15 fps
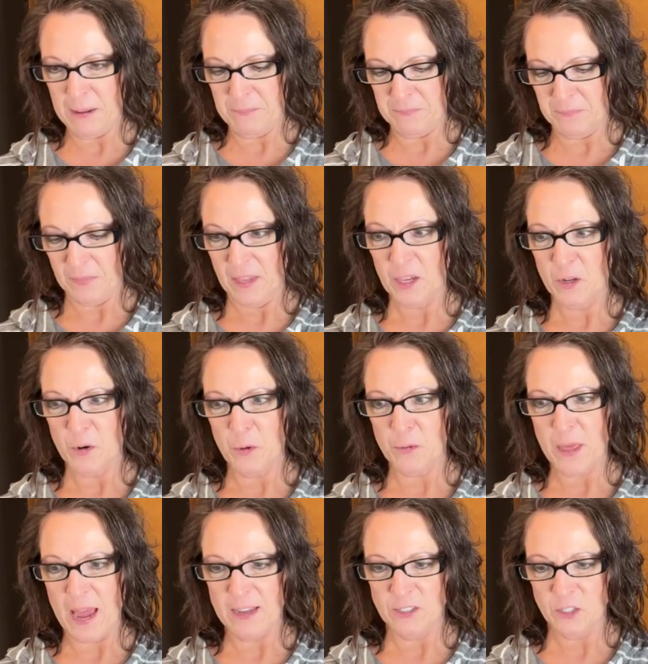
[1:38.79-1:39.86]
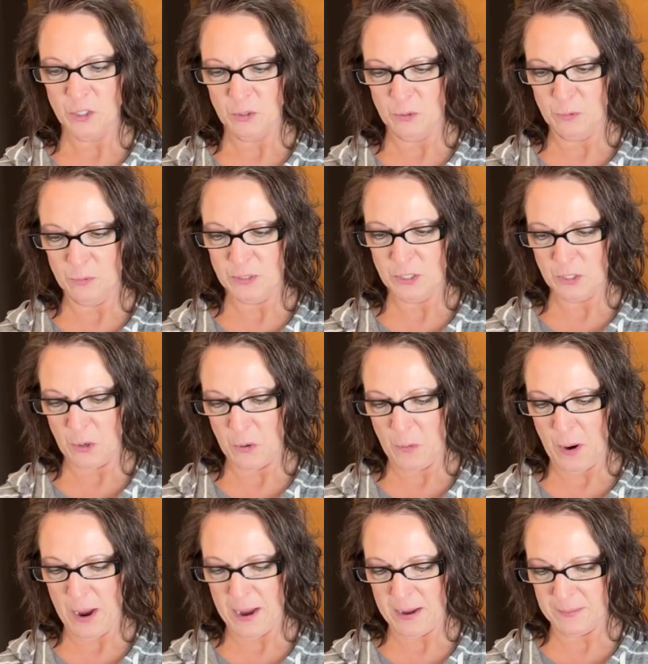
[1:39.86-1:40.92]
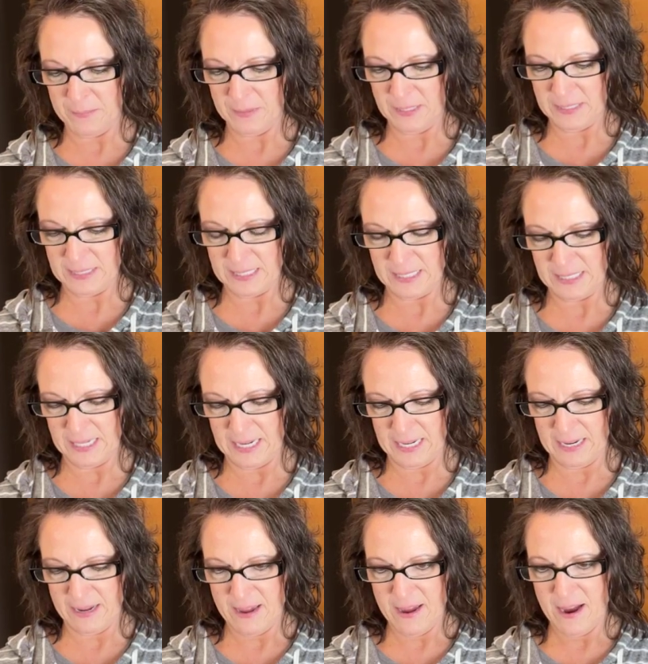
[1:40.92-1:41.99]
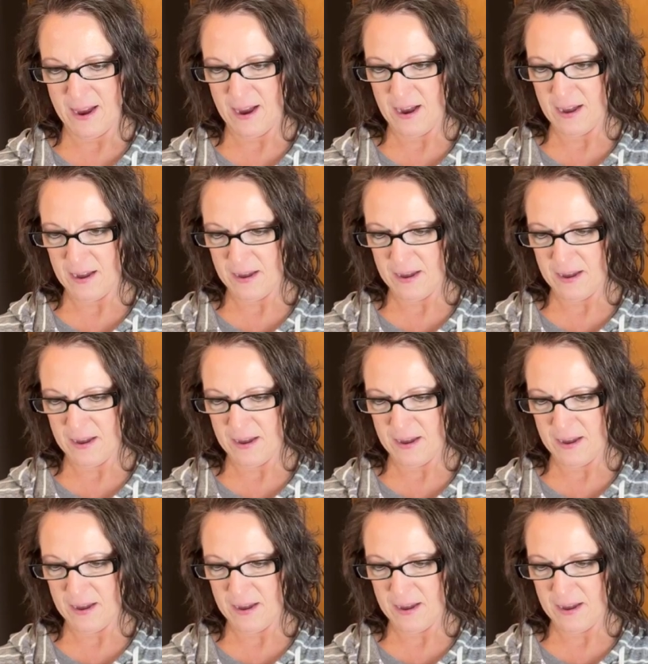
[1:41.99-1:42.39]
um, you know, that too. So um, let's see.